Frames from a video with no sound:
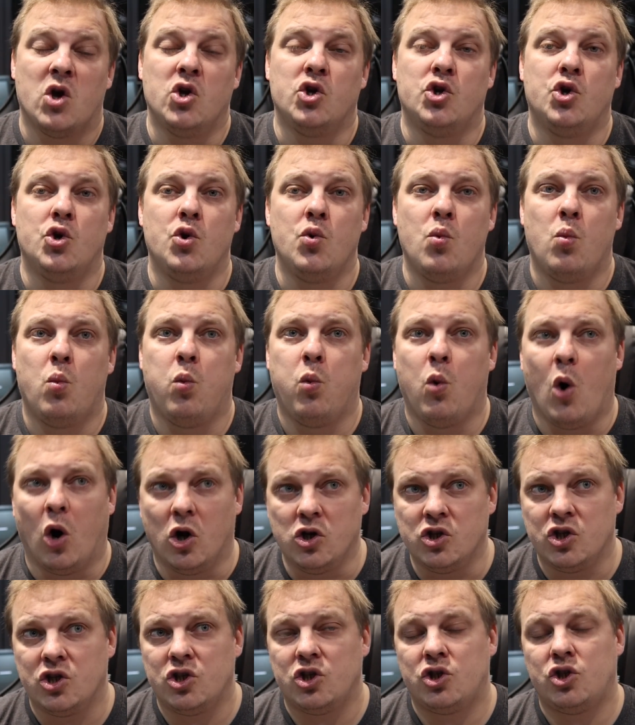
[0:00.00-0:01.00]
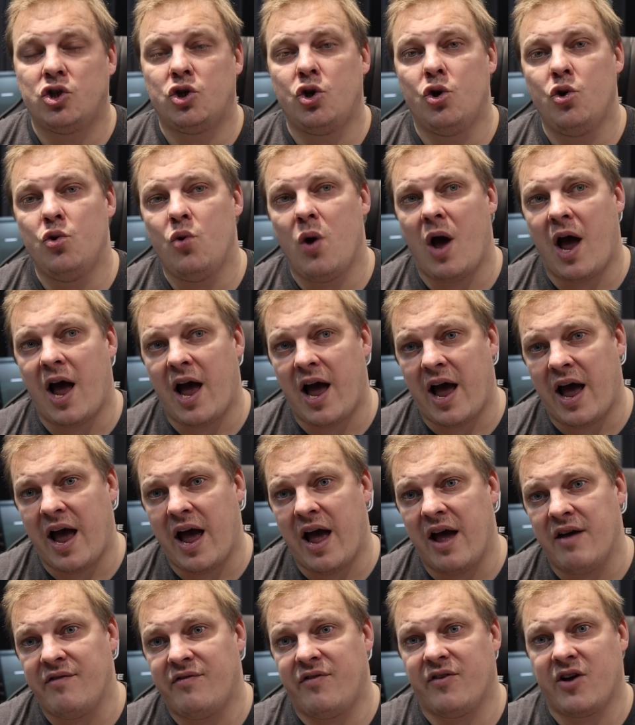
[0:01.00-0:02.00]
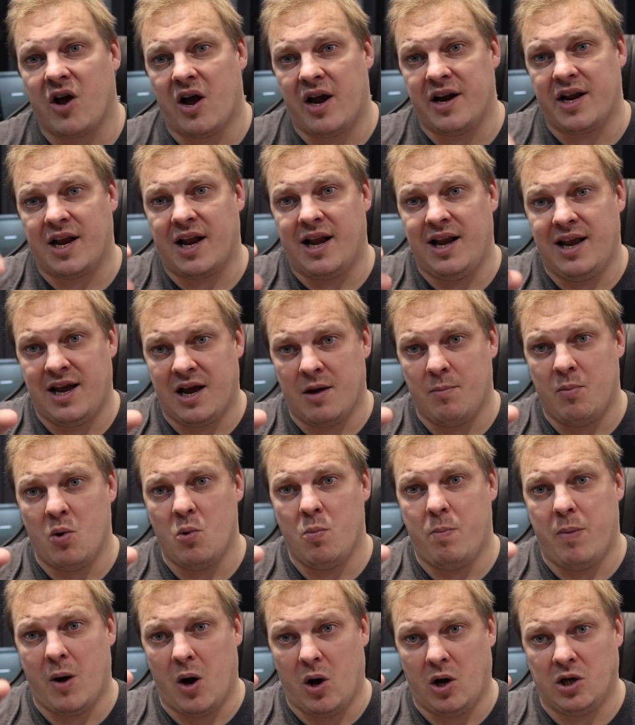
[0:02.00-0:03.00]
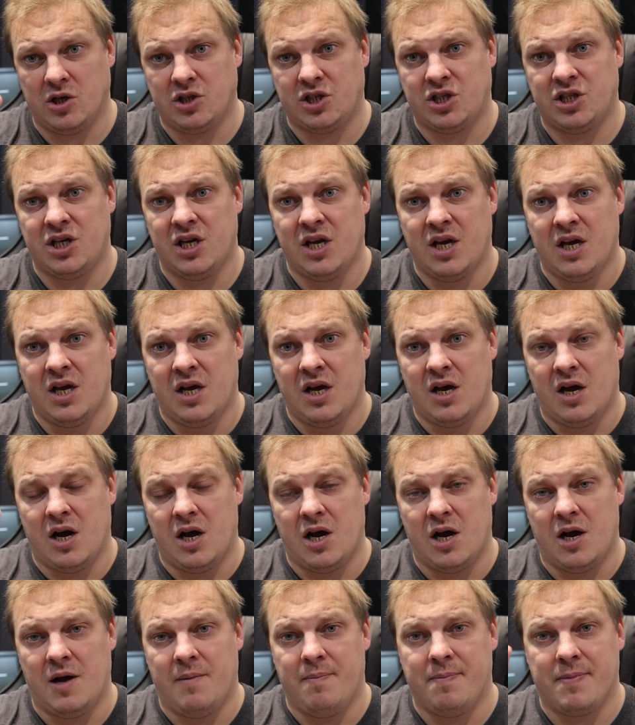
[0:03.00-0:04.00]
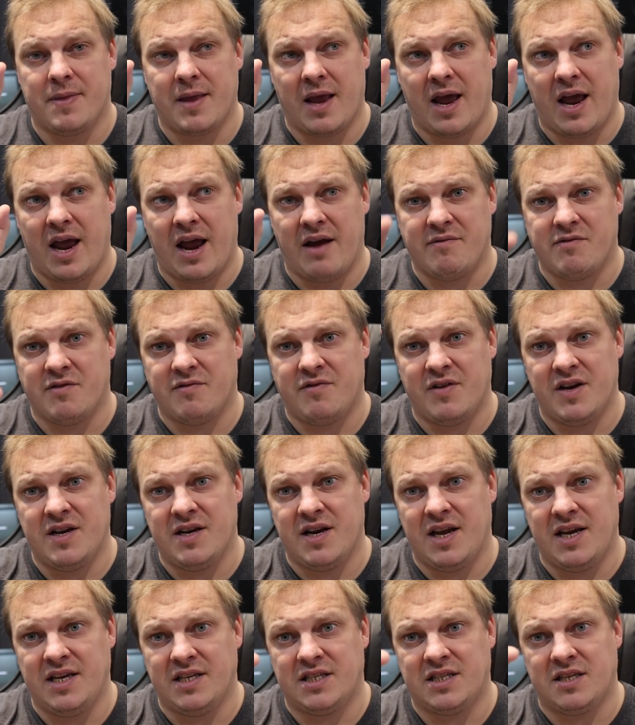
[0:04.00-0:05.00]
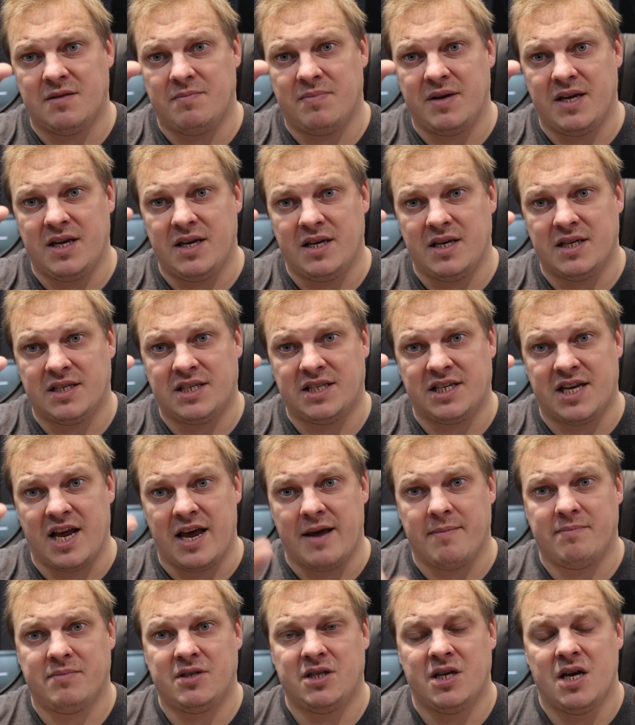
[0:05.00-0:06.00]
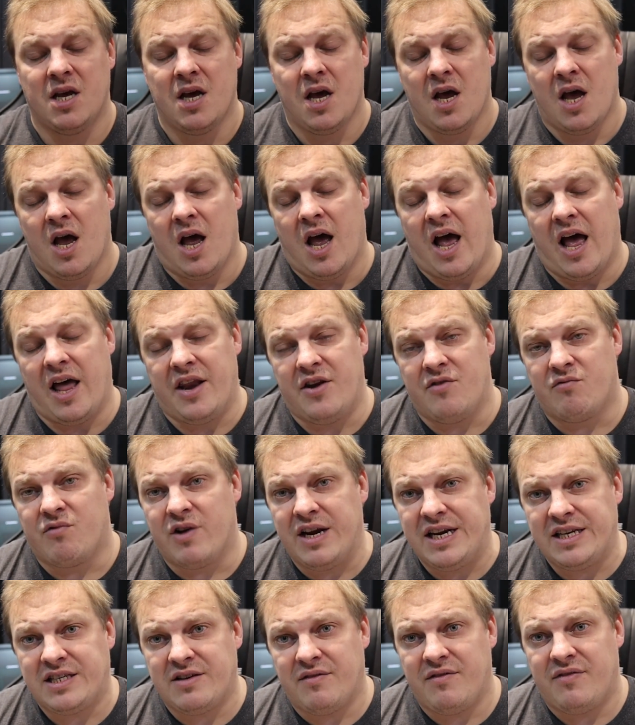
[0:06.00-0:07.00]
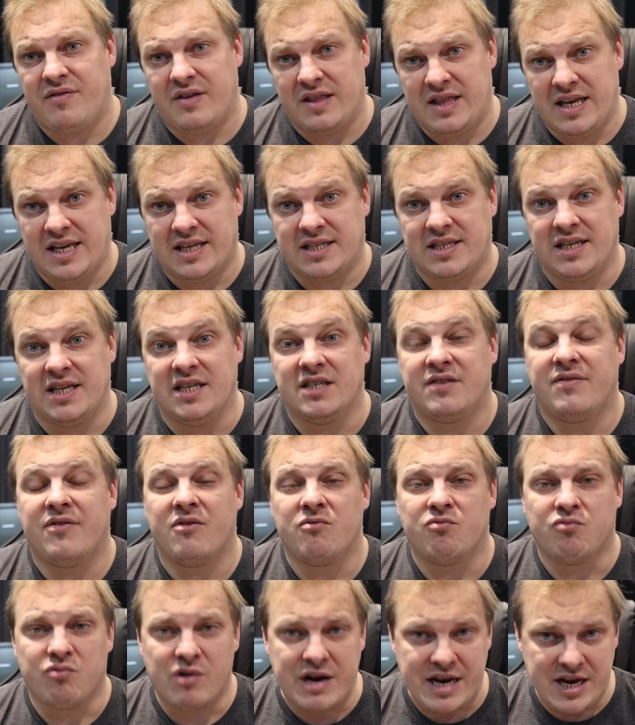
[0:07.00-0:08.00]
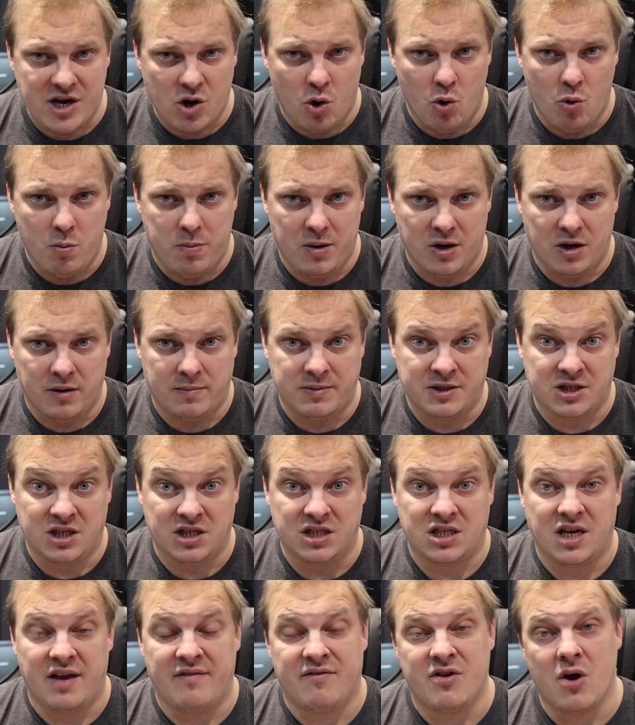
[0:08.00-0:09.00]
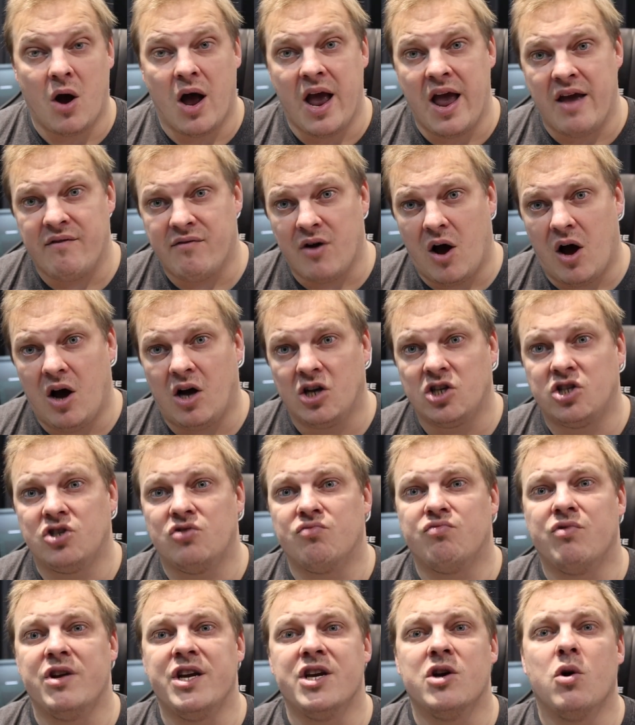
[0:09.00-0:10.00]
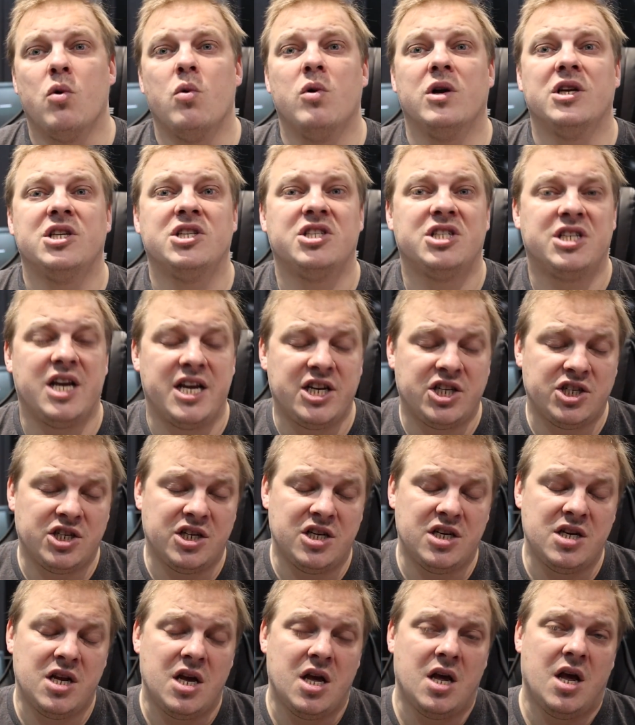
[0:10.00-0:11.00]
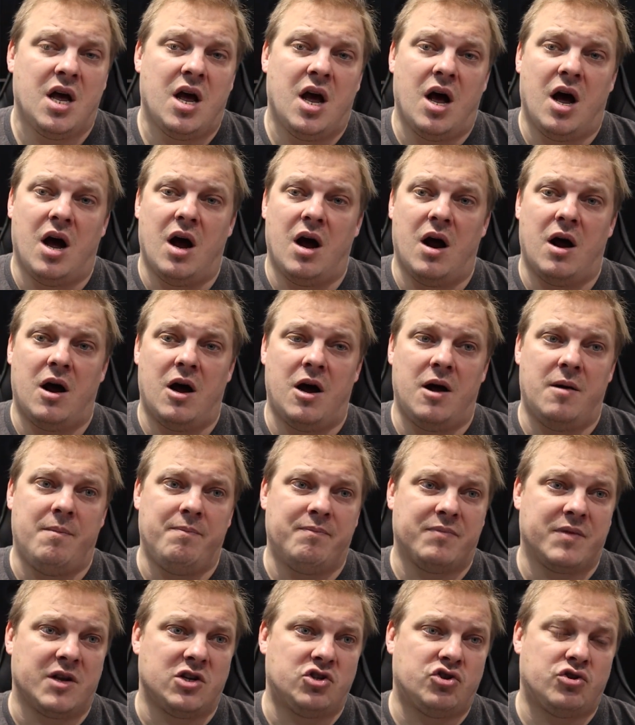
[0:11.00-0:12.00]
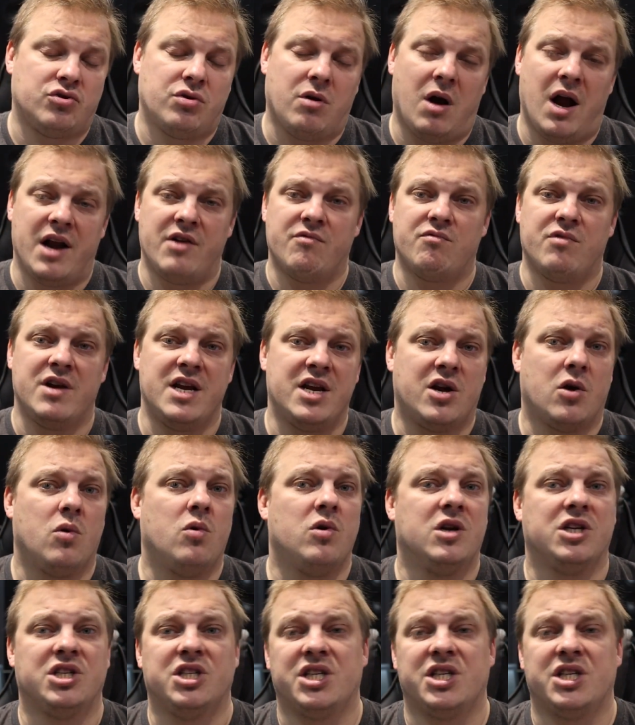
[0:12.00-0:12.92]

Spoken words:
you want to have kind of clickable pots. Everything needs to be stepped. And the reason for this is for recall purposes. If you're ever asked to recall a session, trying to recall a